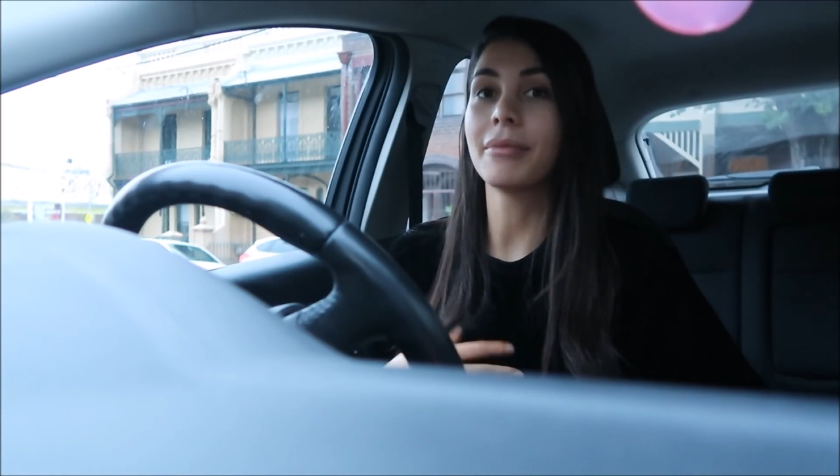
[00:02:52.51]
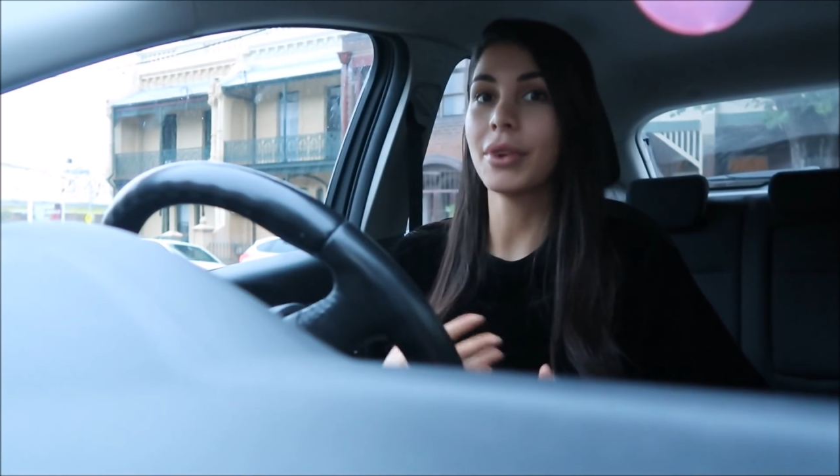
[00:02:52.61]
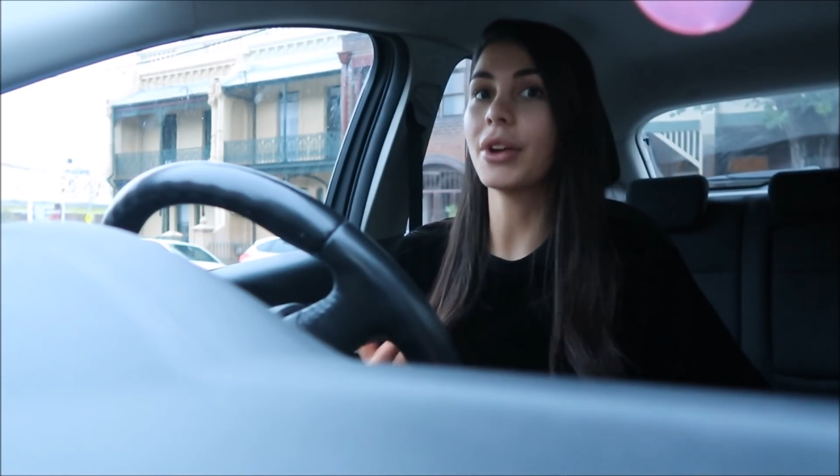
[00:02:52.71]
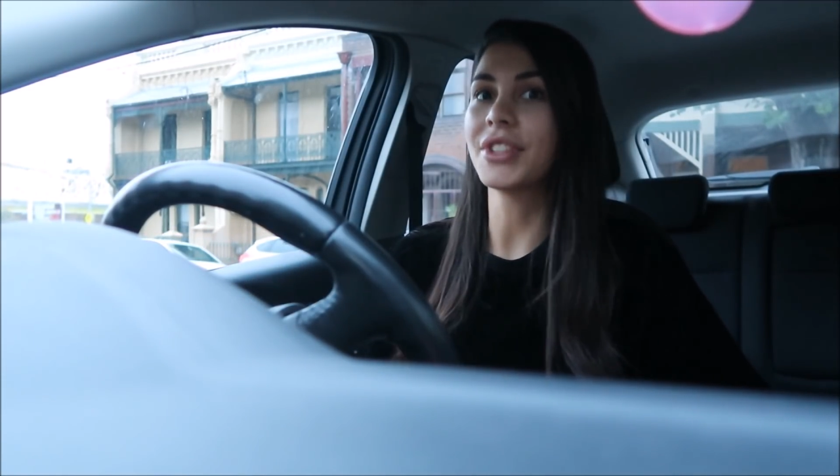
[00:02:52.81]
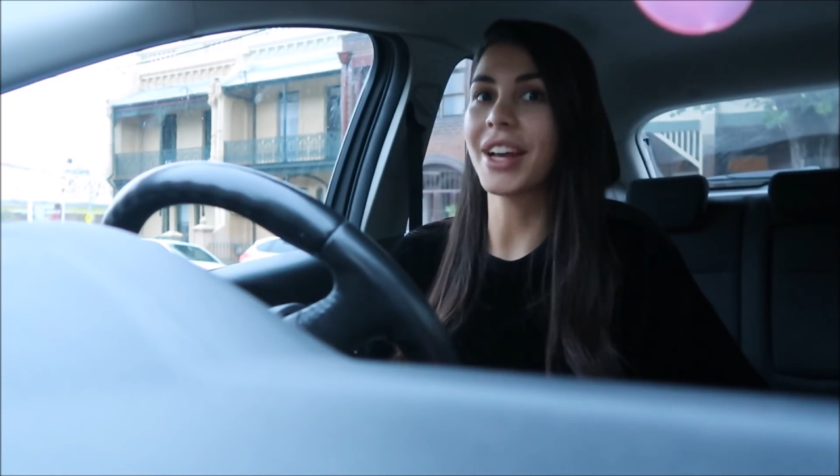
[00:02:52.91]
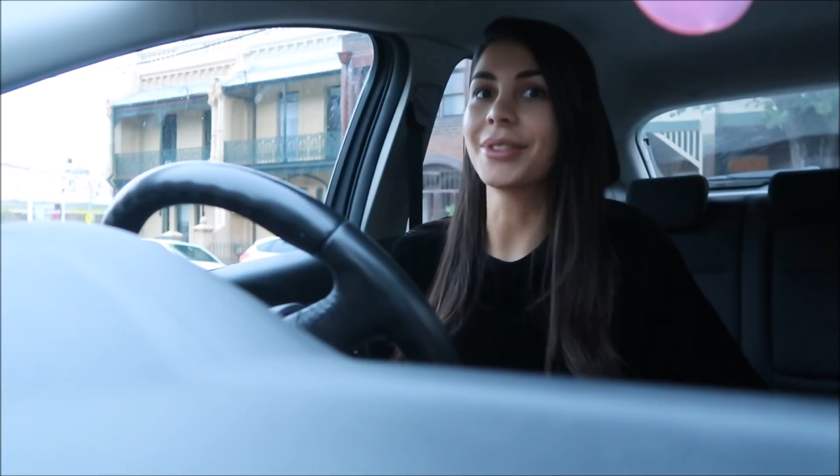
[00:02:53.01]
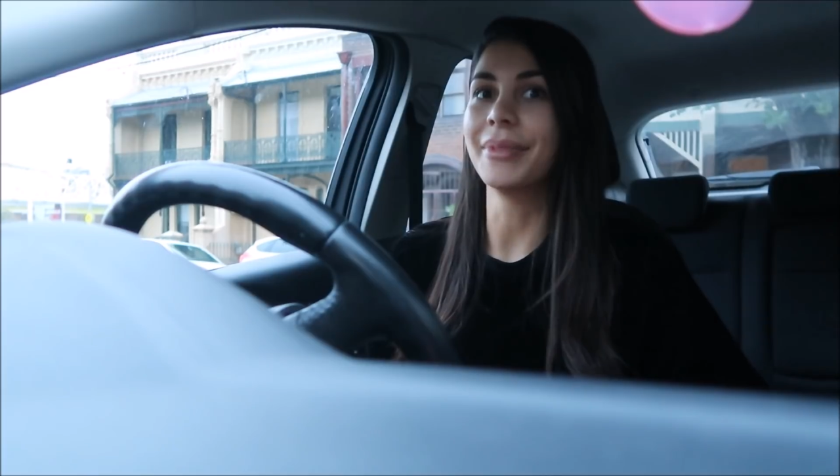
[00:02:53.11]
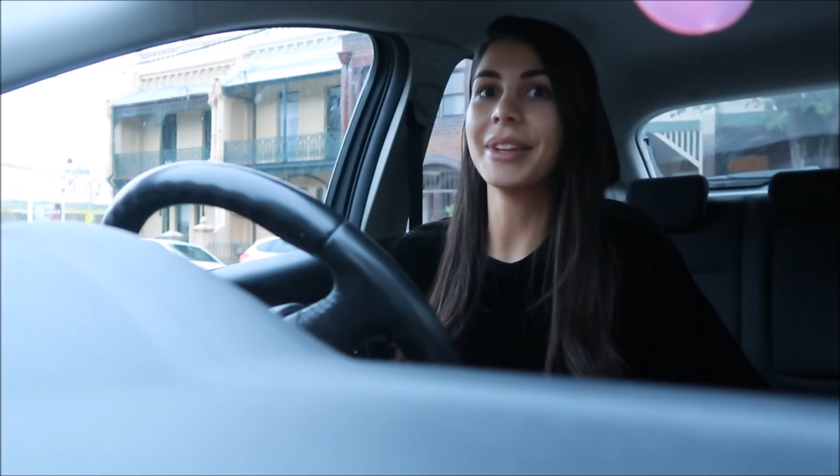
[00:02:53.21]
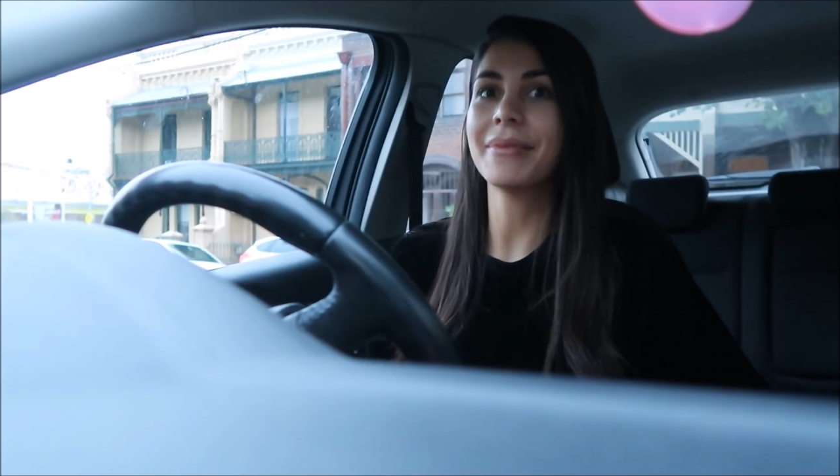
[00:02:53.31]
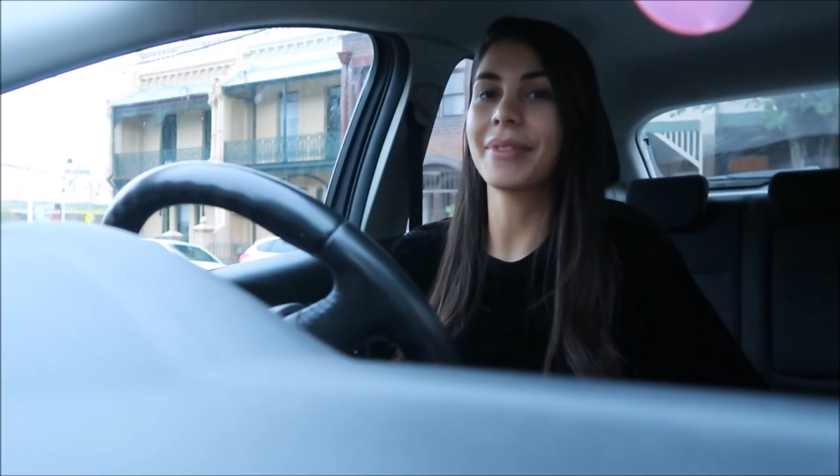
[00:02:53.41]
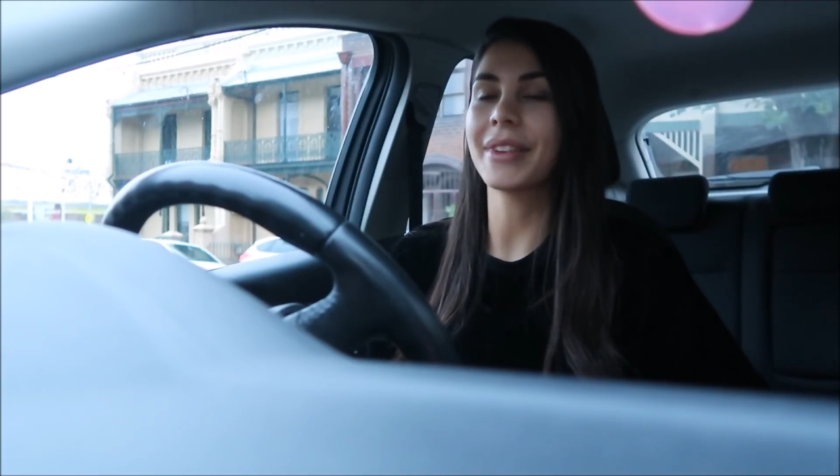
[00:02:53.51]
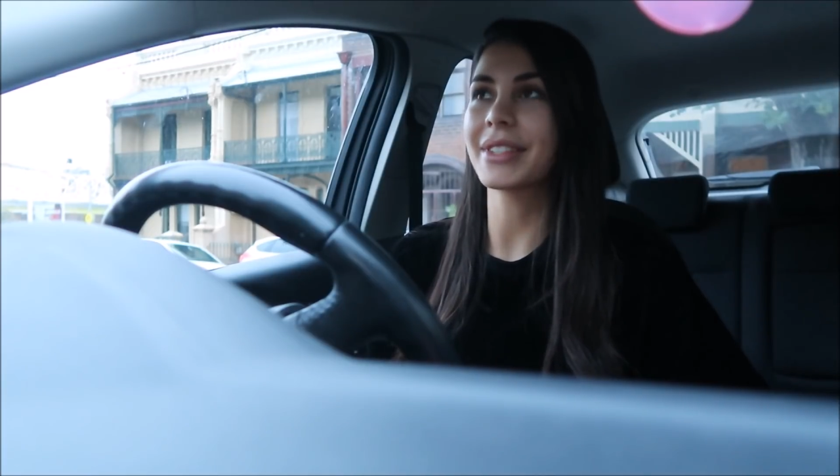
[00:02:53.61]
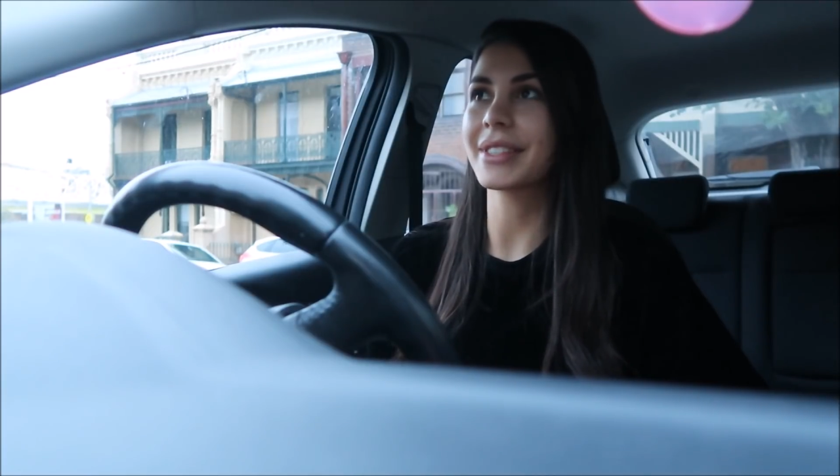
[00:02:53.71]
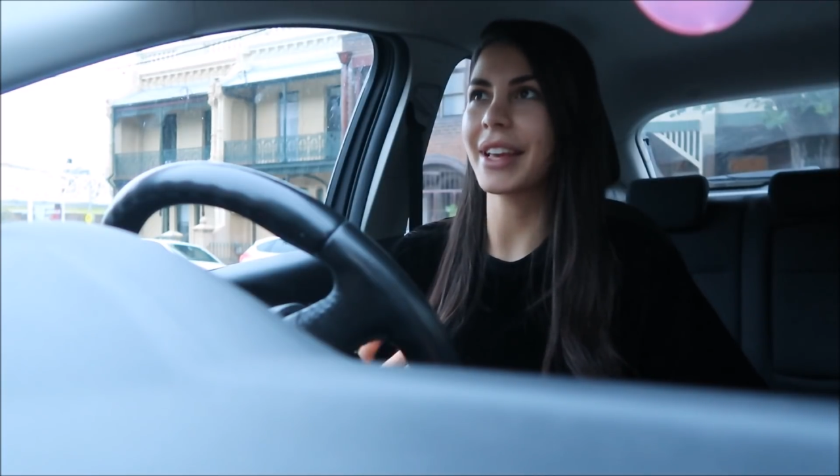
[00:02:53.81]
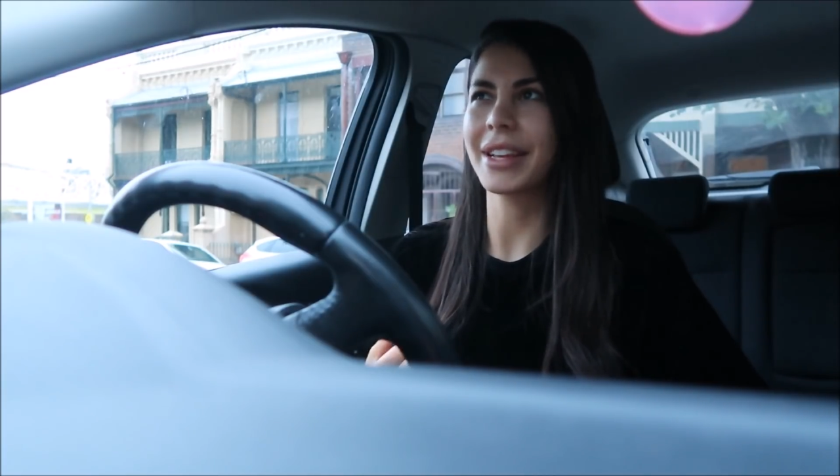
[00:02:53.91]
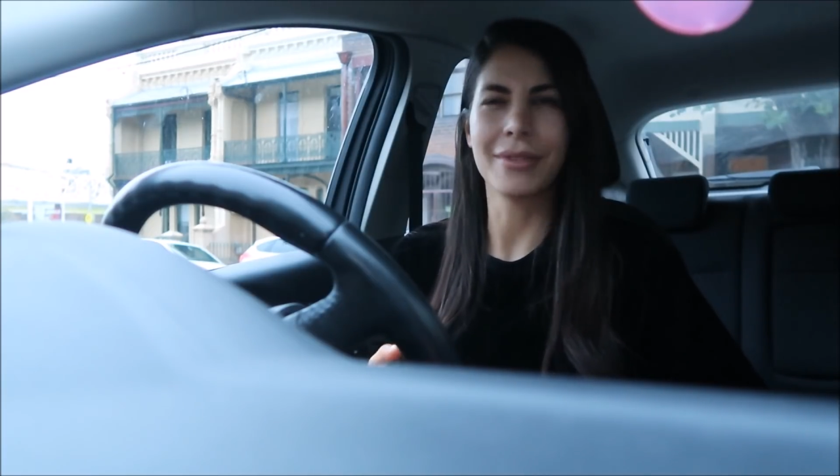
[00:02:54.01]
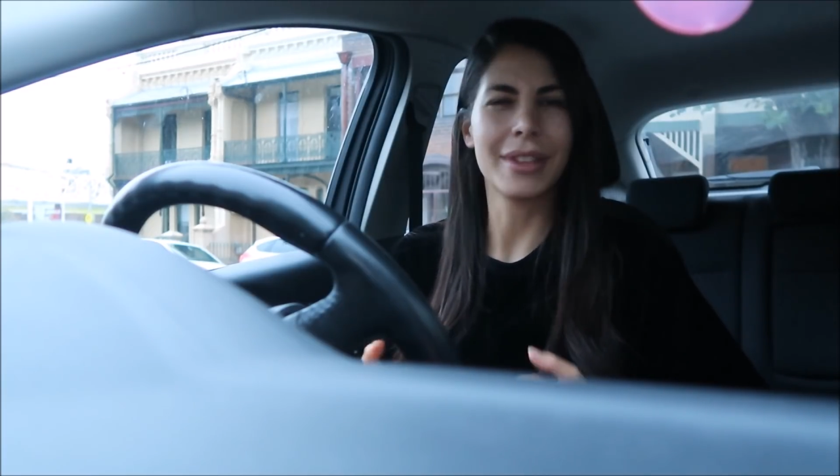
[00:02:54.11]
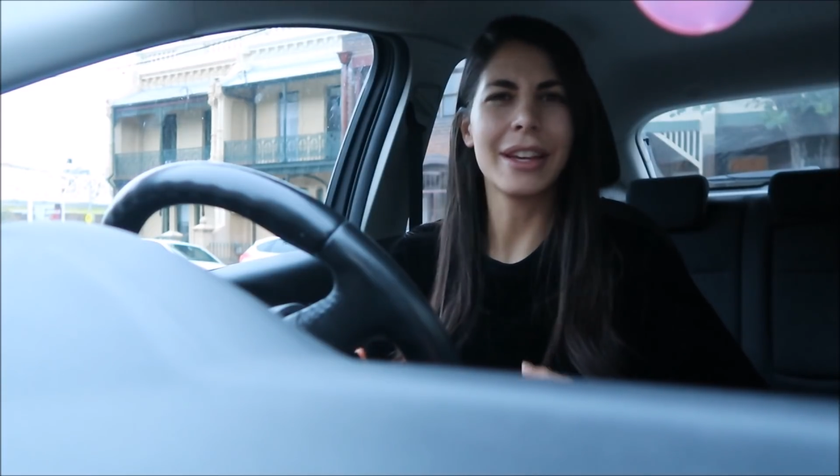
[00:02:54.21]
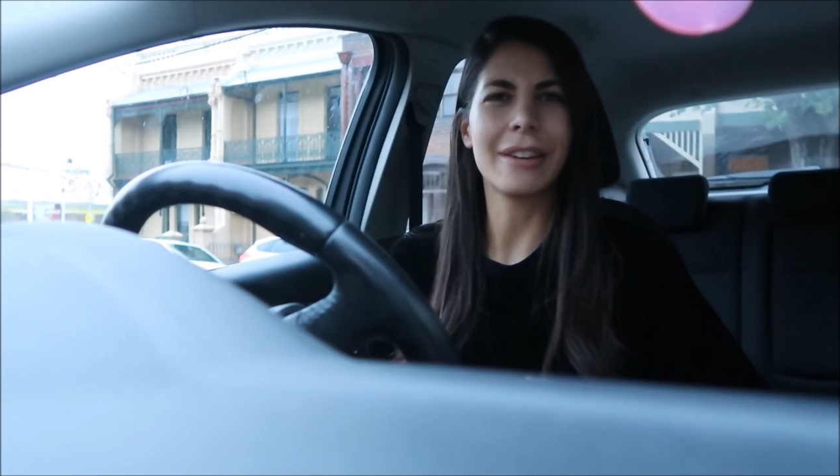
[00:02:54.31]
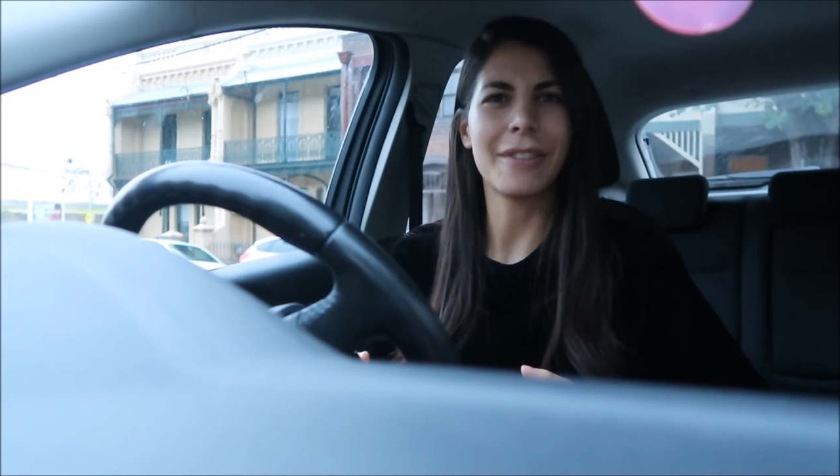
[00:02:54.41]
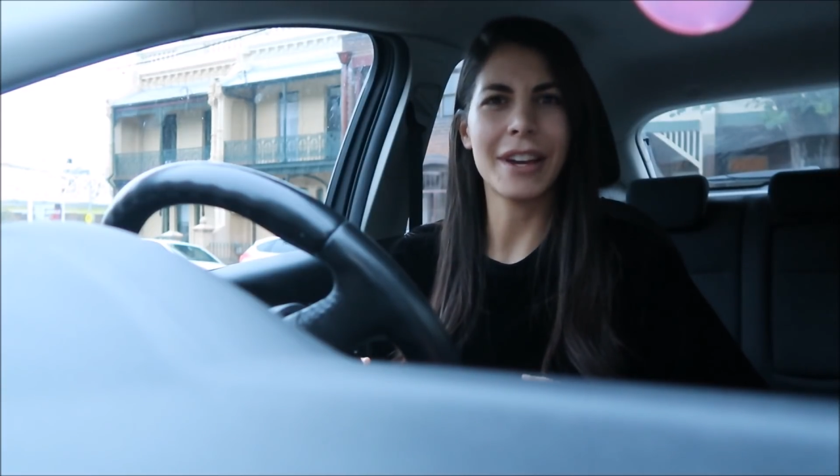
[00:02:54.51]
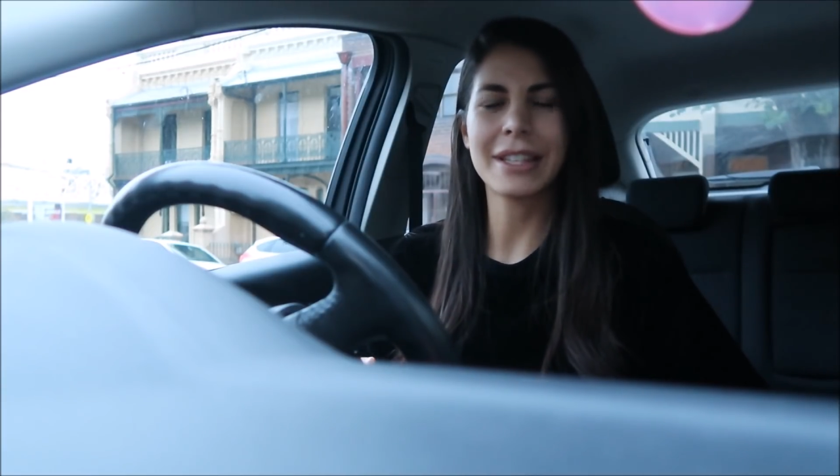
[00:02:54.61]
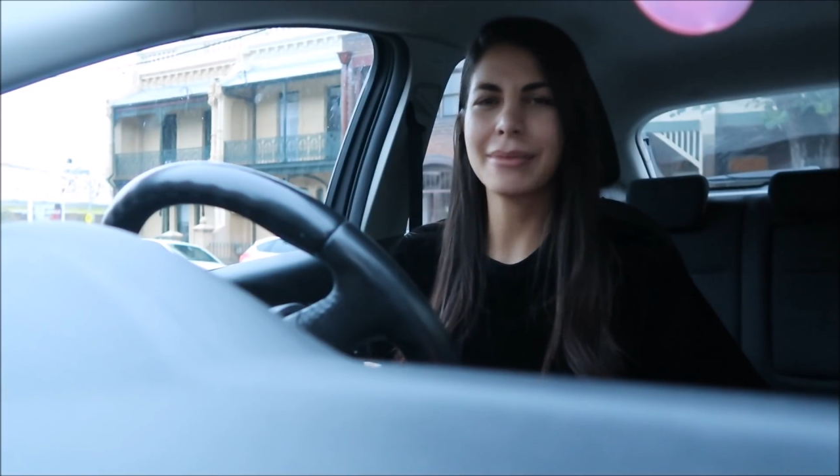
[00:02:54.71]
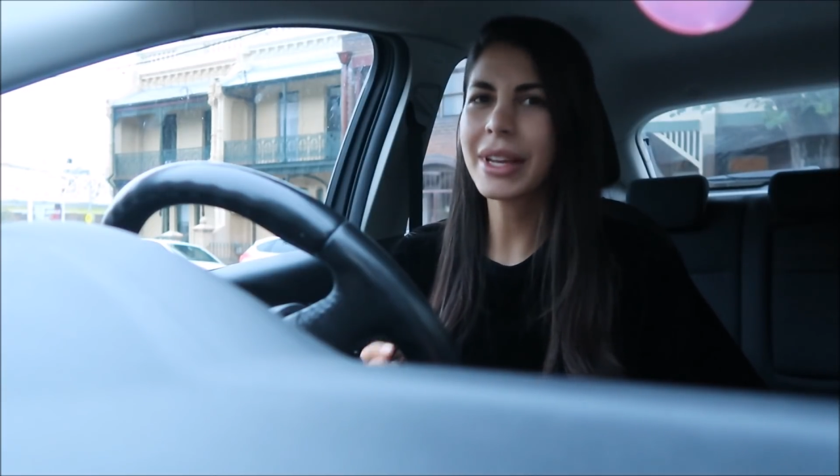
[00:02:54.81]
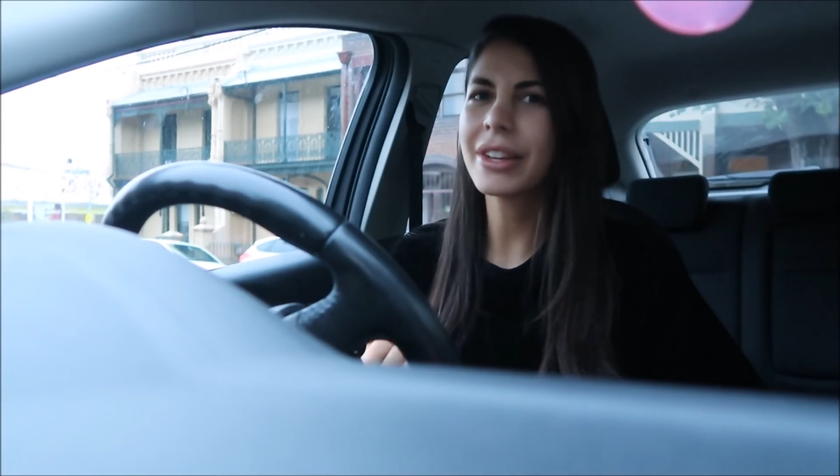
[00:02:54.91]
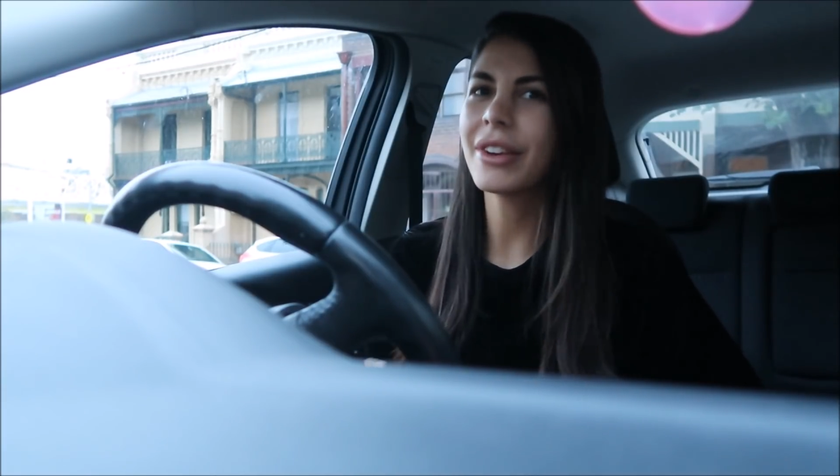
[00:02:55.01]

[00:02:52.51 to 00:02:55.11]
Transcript: No judgment, but just like it really affected me.